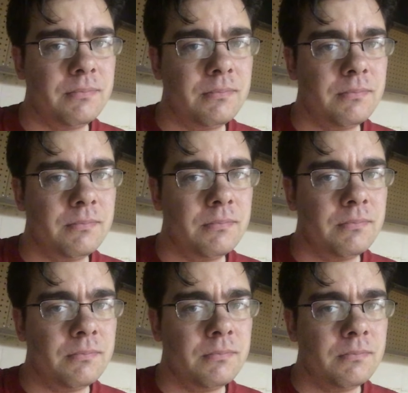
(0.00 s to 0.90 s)

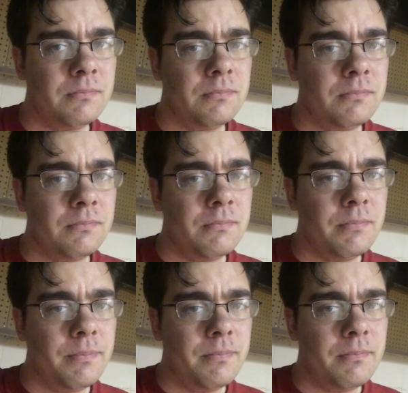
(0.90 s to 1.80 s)

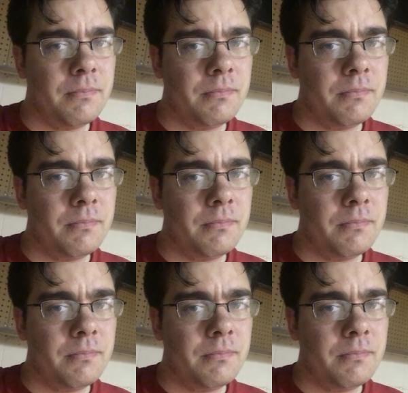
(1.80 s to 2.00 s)
No one is speaking in this clip.